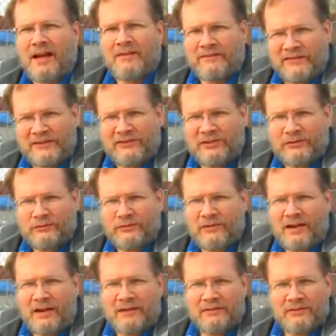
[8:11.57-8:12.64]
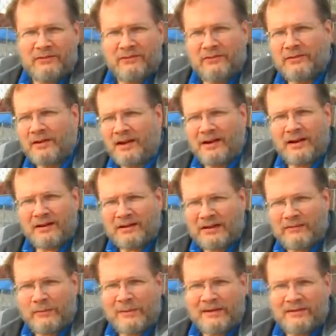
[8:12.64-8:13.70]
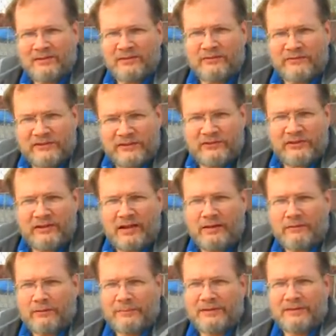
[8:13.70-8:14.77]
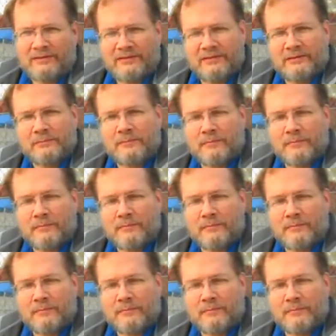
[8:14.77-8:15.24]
of Vichy France, and our government is a Vichy government,